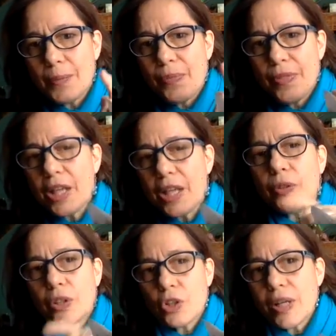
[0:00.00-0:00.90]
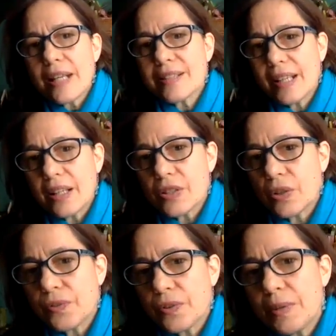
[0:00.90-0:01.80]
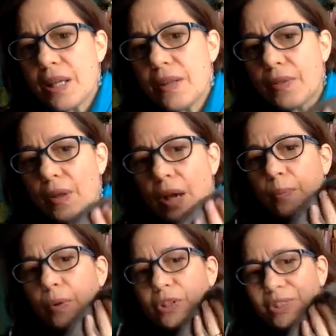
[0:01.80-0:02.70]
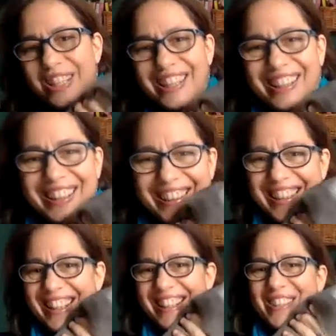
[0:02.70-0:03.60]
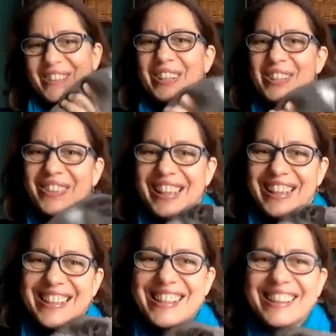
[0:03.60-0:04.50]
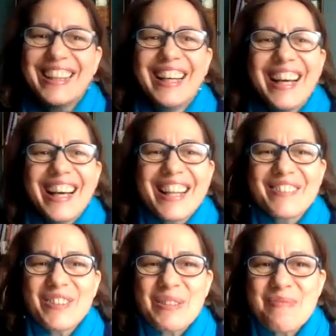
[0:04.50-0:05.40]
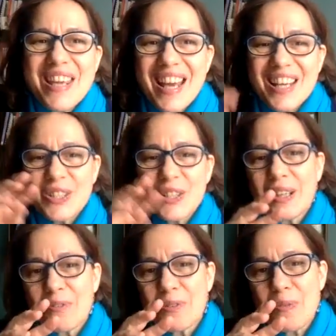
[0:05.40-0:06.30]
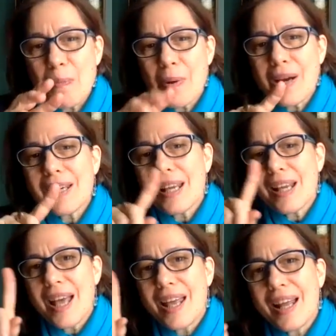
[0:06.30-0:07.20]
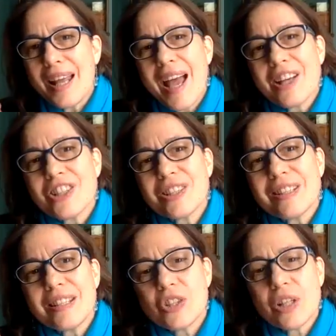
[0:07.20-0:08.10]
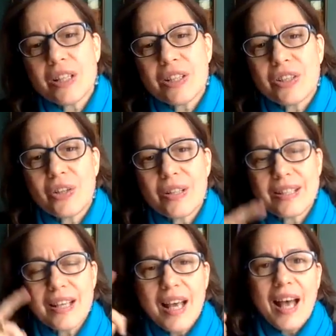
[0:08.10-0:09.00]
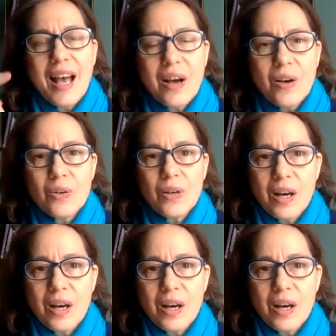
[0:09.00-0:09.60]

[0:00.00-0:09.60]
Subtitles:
then you can translate it. So for me, the kitties are always wanting attention. For me, I took it from the parking and I actually started to notice how